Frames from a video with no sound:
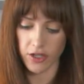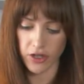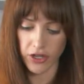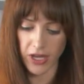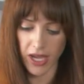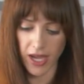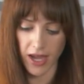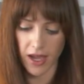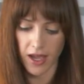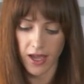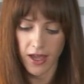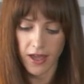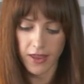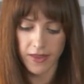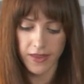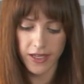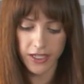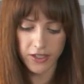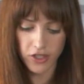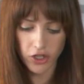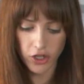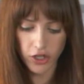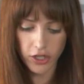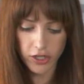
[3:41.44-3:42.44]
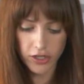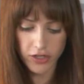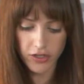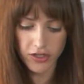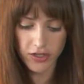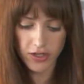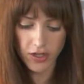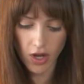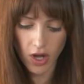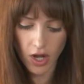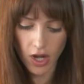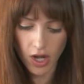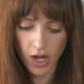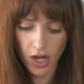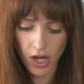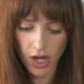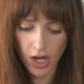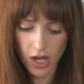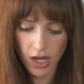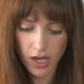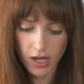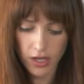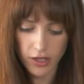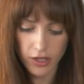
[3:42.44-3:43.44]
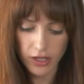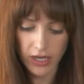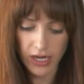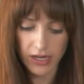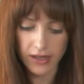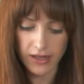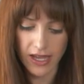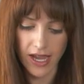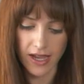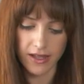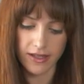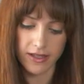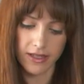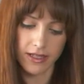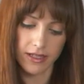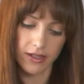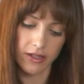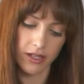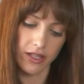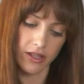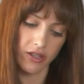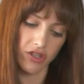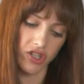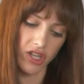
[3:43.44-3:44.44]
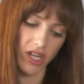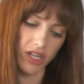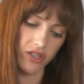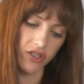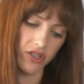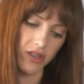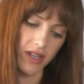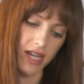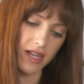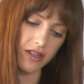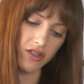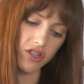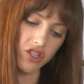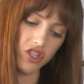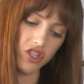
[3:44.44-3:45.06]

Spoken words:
Okay, these oaks are, look at that. Look at the change in that.